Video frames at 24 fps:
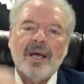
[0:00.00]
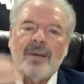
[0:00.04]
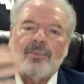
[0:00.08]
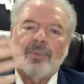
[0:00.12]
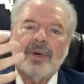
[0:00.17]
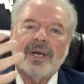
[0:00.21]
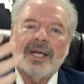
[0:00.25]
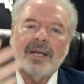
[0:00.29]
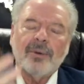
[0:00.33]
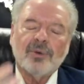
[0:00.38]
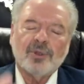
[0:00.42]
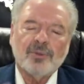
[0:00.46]

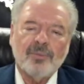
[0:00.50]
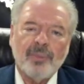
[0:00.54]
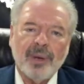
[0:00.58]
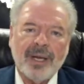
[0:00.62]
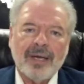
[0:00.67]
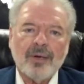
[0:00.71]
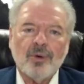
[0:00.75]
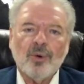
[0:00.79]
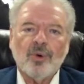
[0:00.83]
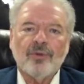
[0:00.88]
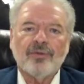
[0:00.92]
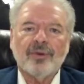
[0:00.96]
But he was
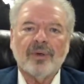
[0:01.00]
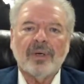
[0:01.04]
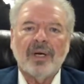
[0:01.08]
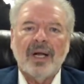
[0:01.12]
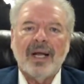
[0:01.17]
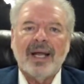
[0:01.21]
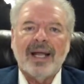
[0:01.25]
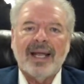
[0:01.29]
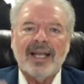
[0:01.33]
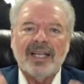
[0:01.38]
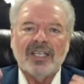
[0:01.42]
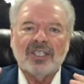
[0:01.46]
bent over,
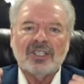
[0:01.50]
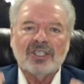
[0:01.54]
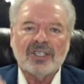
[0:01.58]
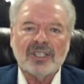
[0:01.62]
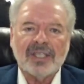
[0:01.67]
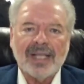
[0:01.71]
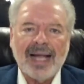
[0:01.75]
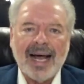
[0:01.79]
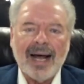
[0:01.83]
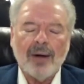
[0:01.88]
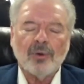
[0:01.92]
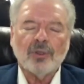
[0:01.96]
he
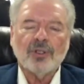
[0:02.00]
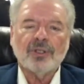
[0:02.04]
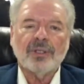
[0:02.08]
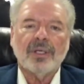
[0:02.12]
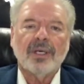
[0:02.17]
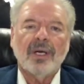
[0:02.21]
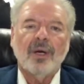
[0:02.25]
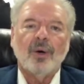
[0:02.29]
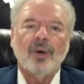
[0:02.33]
slouched.